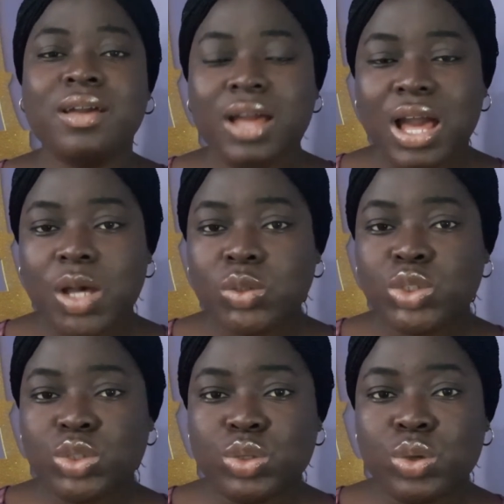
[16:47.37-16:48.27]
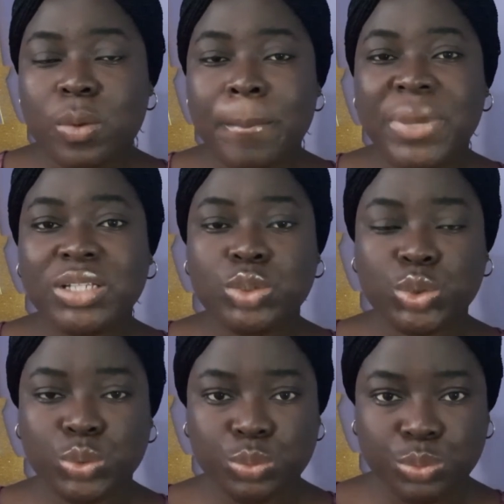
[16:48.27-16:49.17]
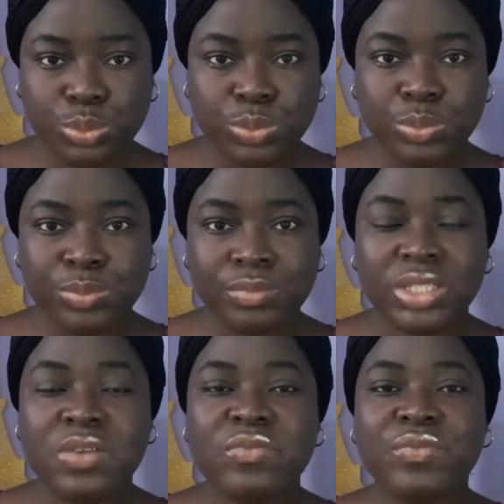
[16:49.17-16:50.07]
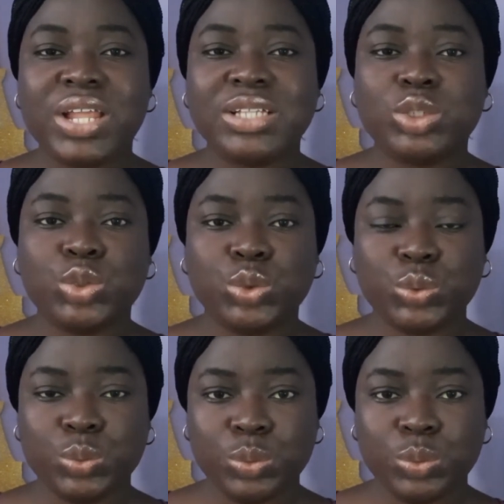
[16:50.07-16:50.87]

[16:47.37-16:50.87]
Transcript: House number 2, flat 2,